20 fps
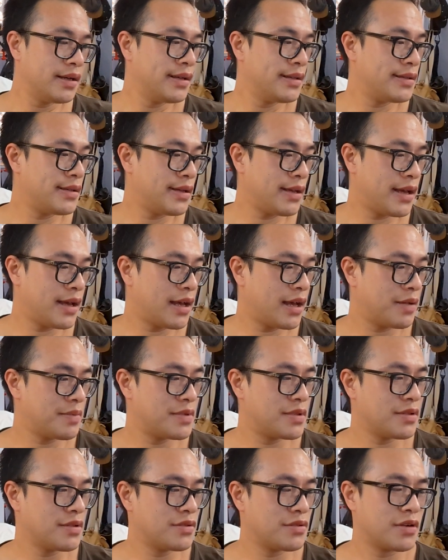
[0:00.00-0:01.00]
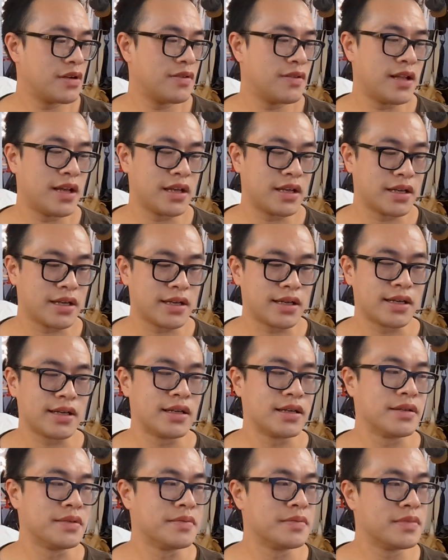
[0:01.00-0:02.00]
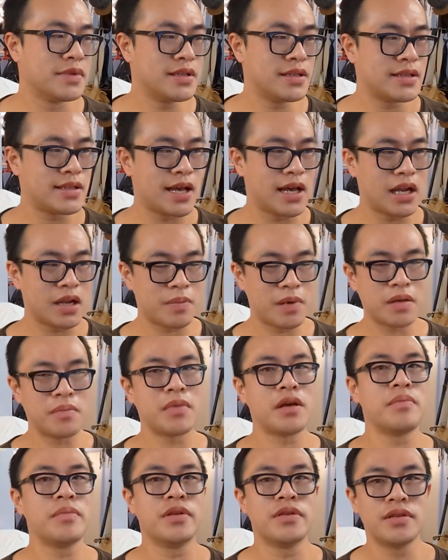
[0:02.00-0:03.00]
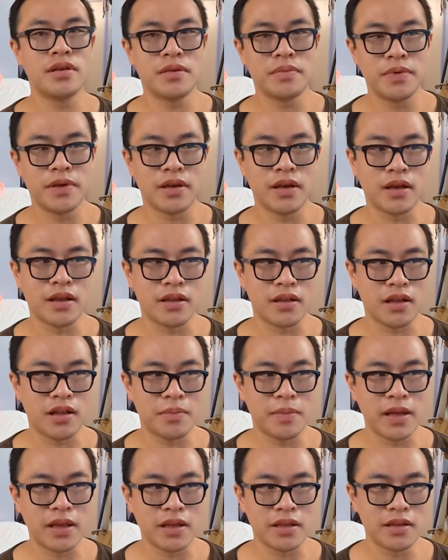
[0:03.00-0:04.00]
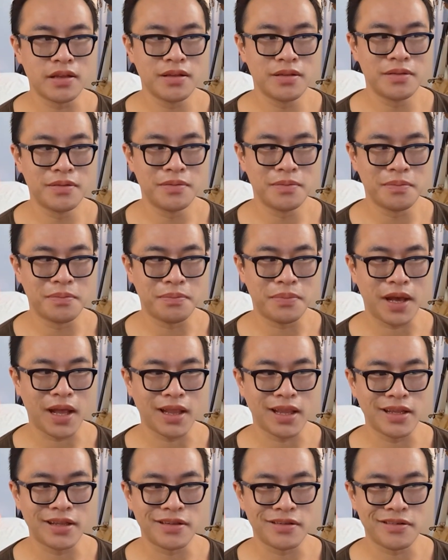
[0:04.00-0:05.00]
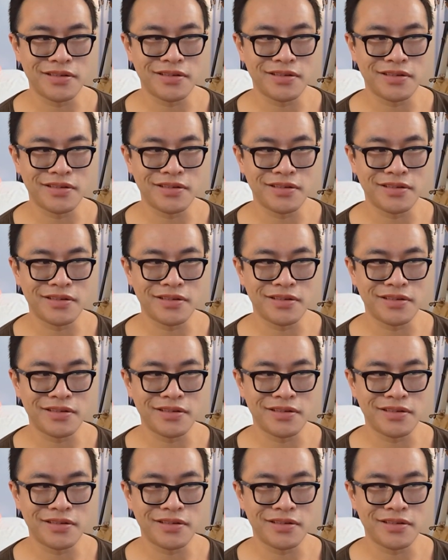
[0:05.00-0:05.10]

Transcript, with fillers: So yeah, I'm still sort of like uh, sad about my music because all my ballads